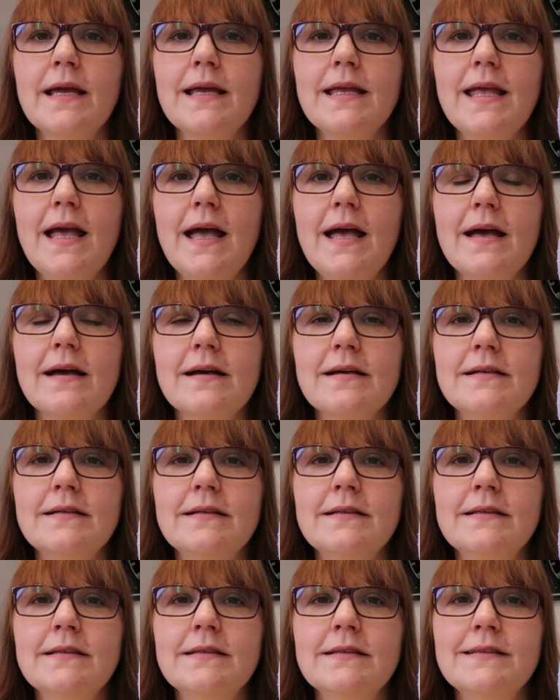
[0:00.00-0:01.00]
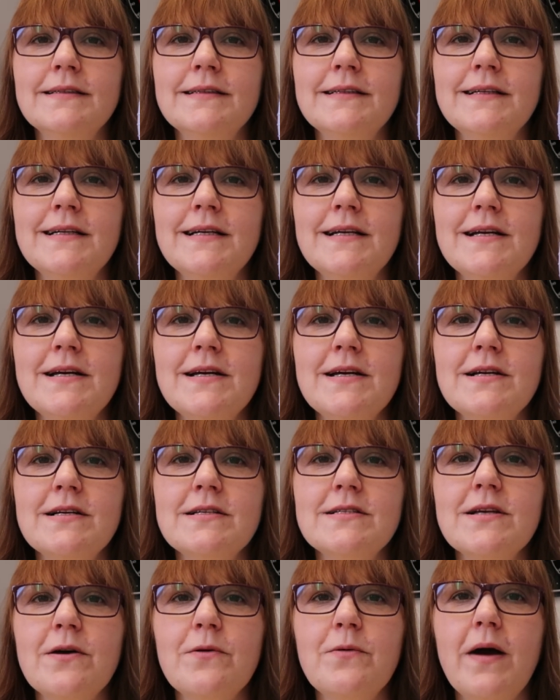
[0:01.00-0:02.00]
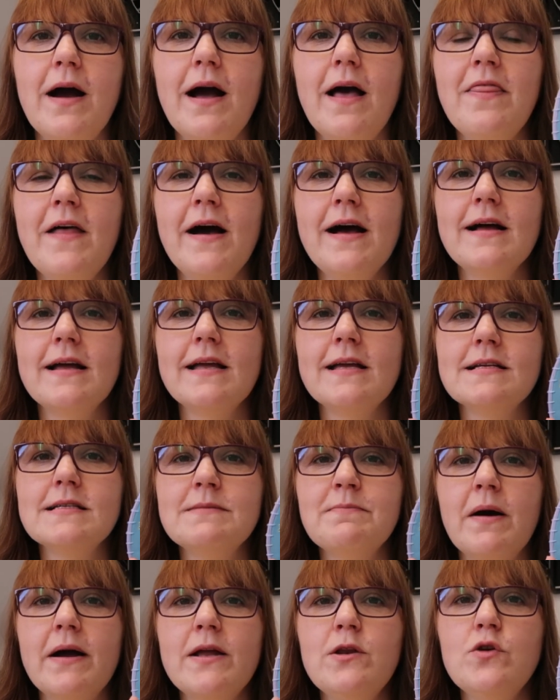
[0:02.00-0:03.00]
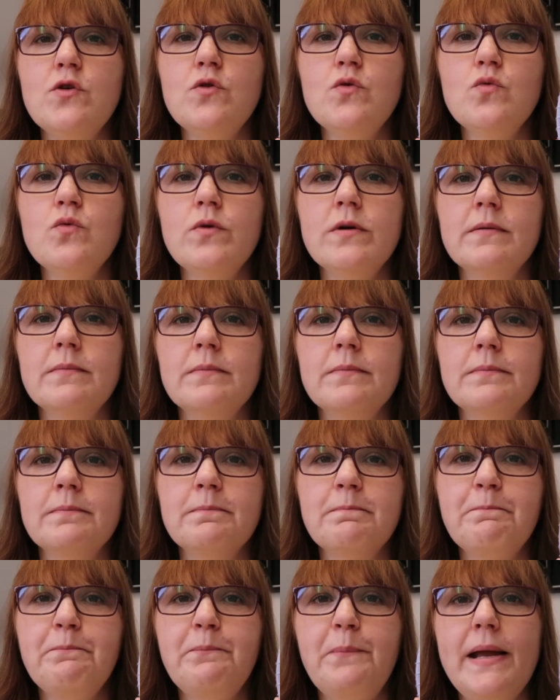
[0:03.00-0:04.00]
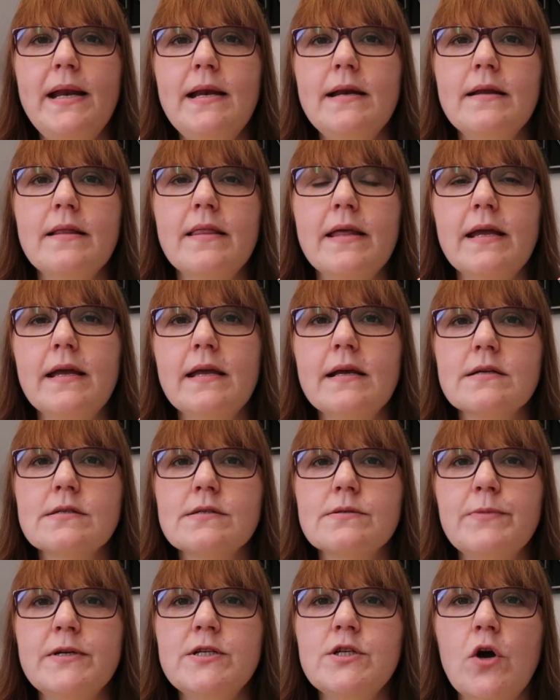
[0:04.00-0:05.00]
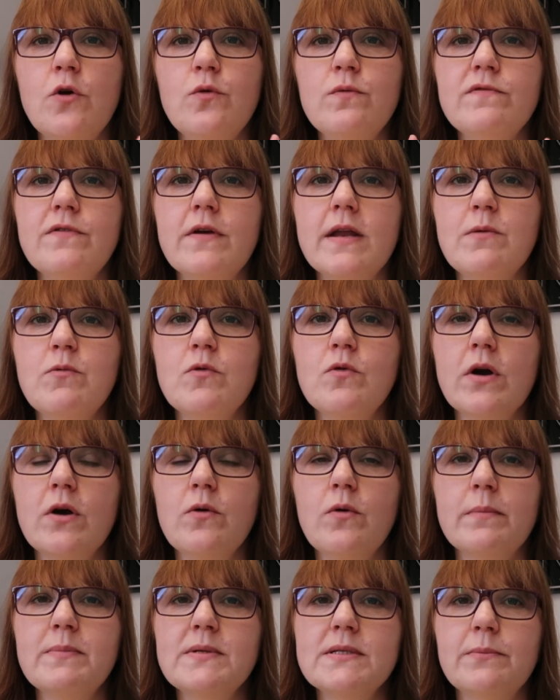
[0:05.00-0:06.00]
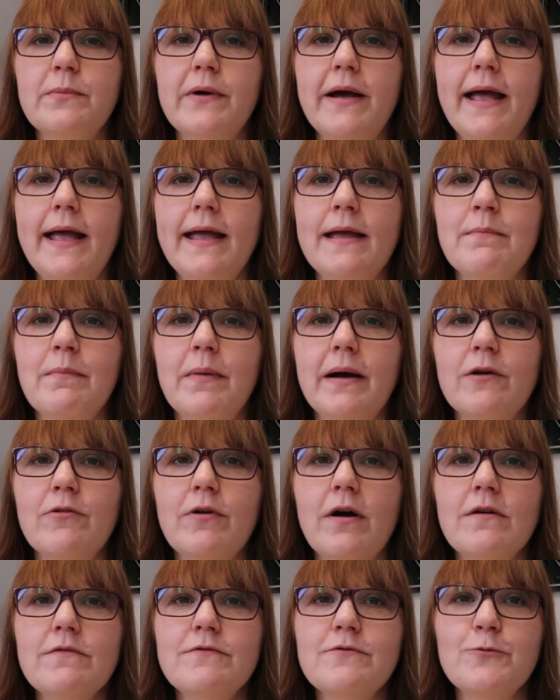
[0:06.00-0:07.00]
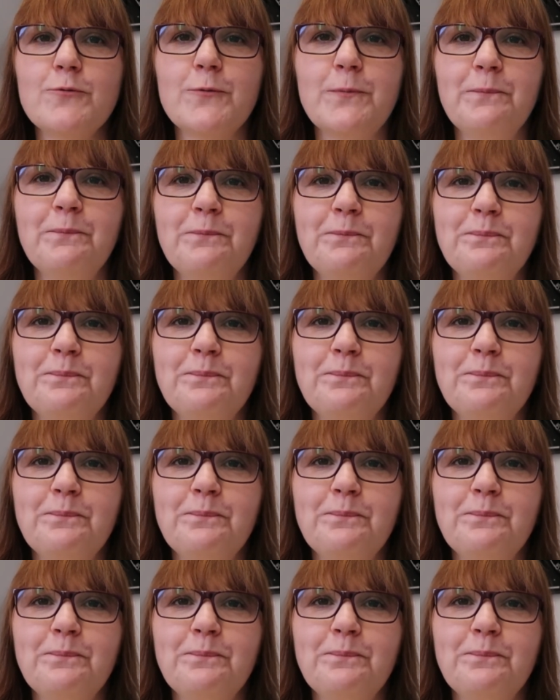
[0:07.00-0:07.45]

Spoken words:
Yeah. So that is my new pin thing, which hopefully will go up somewhere in my craft room.